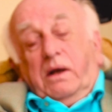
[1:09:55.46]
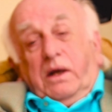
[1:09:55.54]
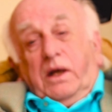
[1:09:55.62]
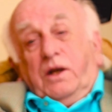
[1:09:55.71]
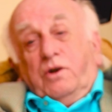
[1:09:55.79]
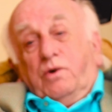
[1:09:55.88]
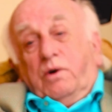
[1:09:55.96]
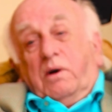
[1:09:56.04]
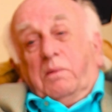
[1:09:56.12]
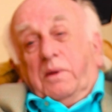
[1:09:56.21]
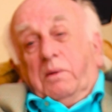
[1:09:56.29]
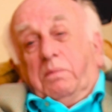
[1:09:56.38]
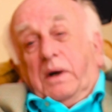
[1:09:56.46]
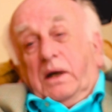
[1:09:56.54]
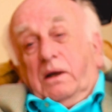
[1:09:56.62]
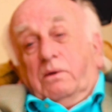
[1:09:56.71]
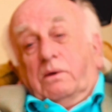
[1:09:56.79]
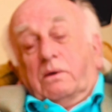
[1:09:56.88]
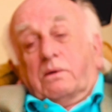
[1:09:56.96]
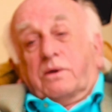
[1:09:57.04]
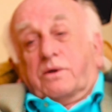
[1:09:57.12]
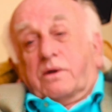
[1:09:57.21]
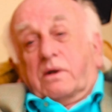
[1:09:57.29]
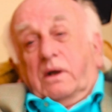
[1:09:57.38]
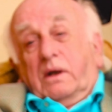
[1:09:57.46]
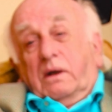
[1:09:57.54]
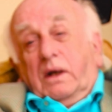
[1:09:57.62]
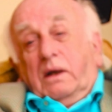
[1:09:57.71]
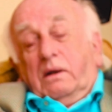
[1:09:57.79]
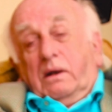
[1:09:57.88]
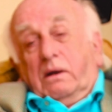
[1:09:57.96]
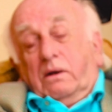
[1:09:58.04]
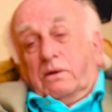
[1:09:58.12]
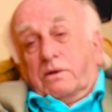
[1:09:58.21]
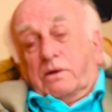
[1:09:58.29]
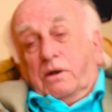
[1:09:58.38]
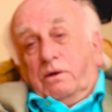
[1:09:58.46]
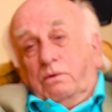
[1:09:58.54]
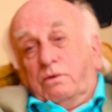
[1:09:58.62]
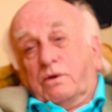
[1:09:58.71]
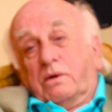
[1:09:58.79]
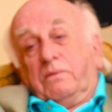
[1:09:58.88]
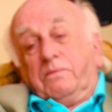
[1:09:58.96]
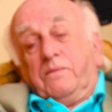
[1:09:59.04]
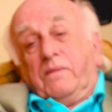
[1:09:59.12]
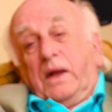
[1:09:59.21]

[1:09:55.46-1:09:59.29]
He drew up the bylaws and the Constitution,